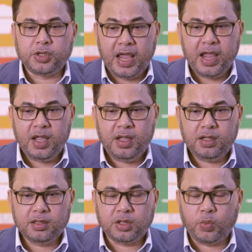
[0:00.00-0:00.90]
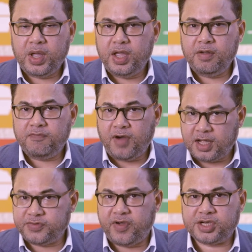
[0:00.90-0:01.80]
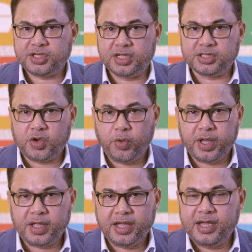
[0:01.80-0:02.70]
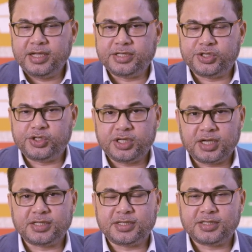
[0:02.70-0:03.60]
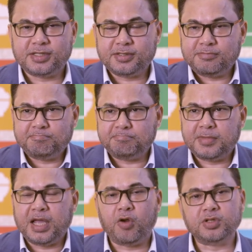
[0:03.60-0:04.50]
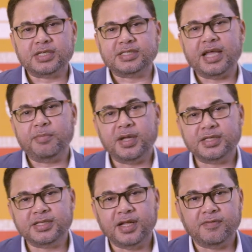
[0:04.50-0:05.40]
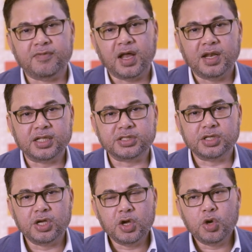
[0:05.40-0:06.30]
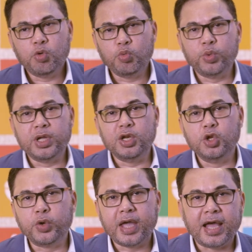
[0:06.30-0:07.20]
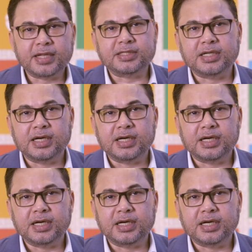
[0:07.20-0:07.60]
Today, the way fast fashion is going is just cannot sustain by itself unless we look at